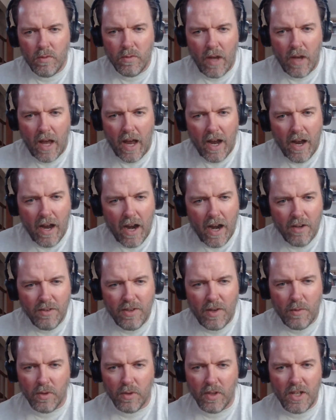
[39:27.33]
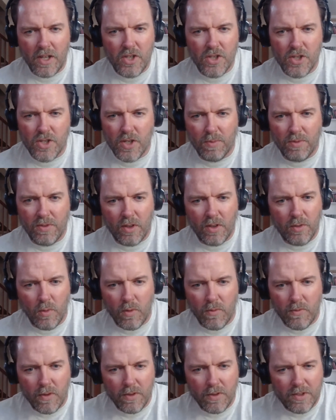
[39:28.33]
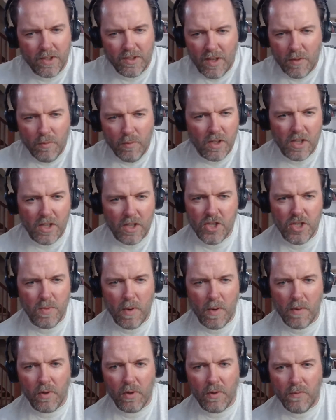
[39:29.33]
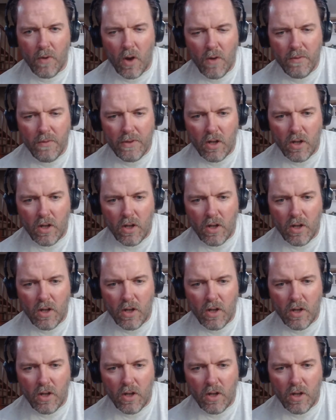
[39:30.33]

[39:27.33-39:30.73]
How does that relationship does that relationship ever evolve at